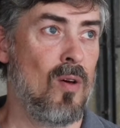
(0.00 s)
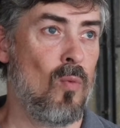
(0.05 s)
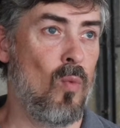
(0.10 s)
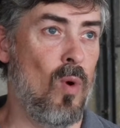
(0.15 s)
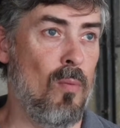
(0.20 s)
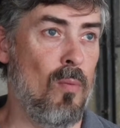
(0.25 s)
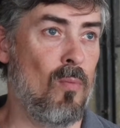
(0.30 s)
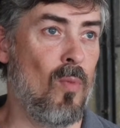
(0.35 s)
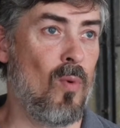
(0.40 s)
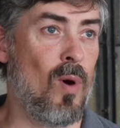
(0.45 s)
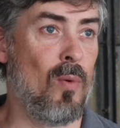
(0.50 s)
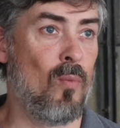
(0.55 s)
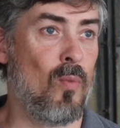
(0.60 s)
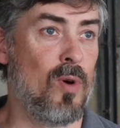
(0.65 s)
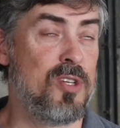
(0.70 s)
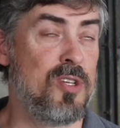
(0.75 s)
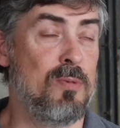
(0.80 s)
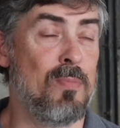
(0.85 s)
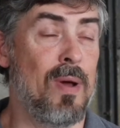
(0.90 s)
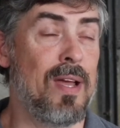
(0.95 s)

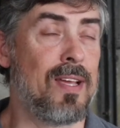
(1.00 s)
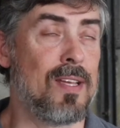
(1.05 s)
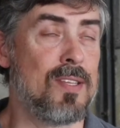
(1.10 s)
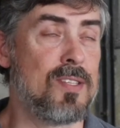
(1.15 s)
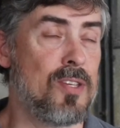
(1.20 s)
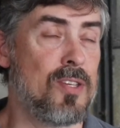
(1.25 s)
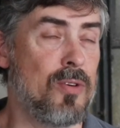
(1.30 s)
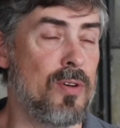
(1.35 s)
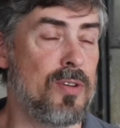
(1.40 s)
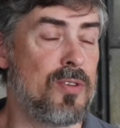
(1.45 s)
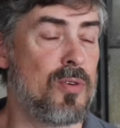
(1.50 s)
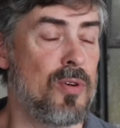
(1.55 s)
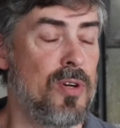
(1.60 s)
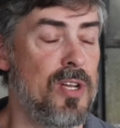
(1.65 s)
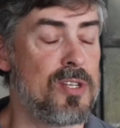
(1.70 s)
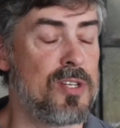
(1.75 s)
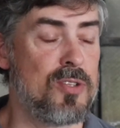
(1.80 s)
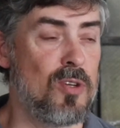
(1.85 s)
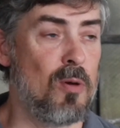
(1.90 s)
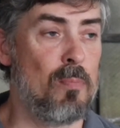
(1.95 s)
what you might consider a
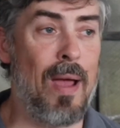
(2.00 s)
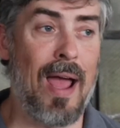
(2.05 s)
traditional